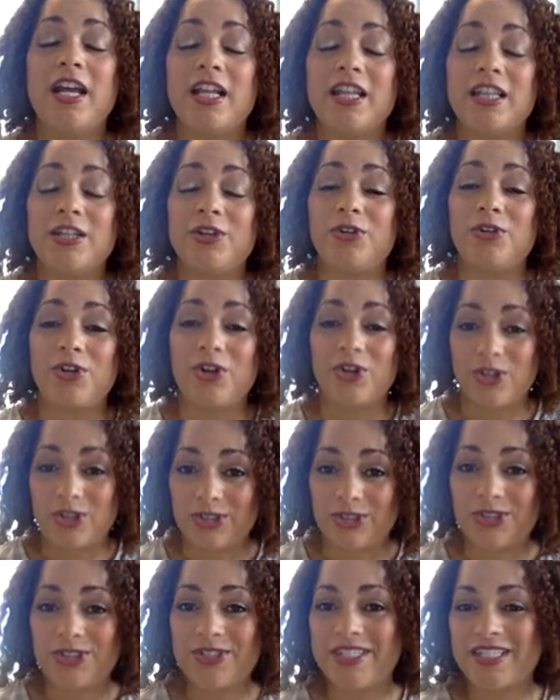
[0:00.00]
little
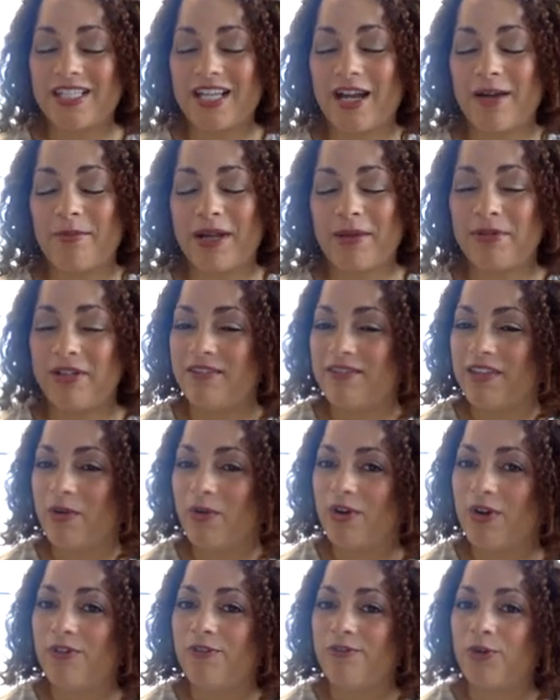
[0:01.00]
girls. Um, I believe they
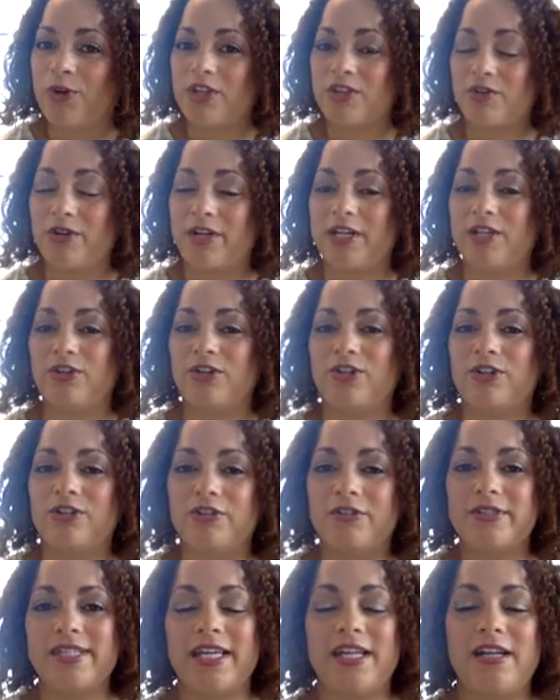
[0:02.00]
were fourth grade
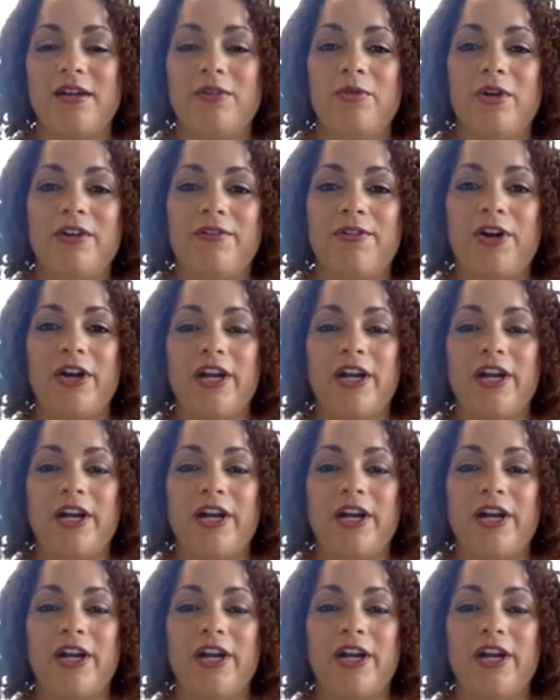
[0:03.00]
girls at one of our